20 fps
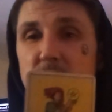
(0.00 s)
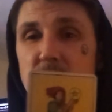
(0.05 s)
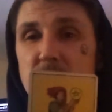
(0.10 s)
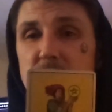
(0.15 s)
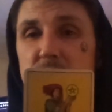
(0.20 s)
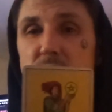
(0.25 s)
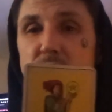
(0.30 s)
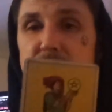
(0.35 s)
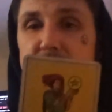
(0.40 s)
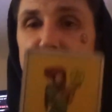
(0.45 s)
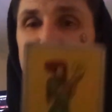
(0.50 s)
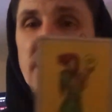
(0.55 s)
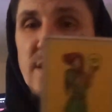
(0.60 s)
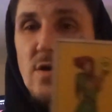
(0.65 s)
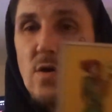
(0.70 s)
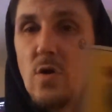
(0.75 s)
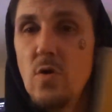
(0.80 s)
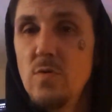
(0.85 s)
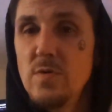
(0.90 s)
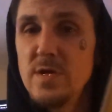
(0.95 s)
It's like
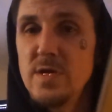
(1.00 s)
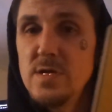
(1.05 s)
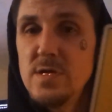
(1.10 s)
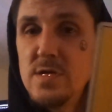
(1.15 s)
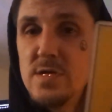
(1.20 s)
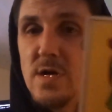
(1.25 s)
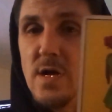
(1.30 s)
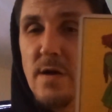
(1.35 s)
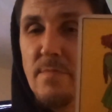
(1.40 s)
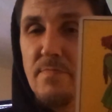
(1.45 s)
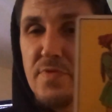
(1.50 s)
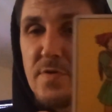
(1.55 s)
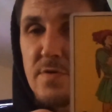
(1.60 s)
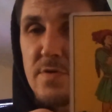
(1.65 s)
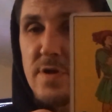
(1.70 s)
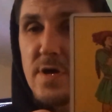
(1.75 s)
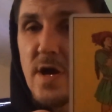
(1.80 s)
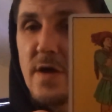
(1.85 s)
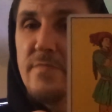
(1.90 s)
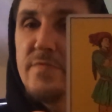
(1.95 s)
holding it up. They're
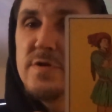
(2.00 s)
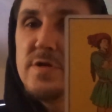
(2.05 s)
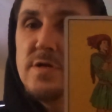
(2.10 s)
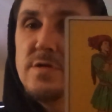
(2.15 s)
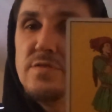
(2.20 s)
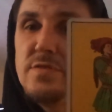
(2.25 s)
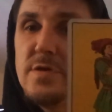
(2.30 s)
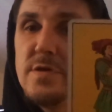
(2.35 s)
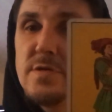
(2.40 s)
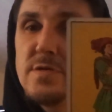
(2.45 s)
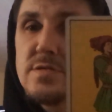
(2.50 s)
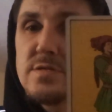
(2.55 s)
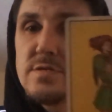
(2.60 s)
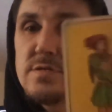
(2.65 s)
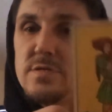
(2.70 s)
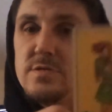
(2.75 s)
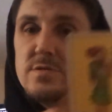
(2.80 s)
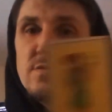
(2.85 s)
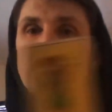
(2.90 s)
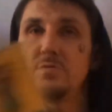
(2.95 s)
coveting this.
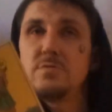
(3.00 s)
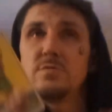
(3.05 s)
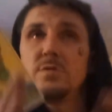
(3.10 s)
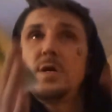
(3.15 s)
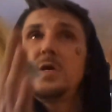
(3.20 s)
They're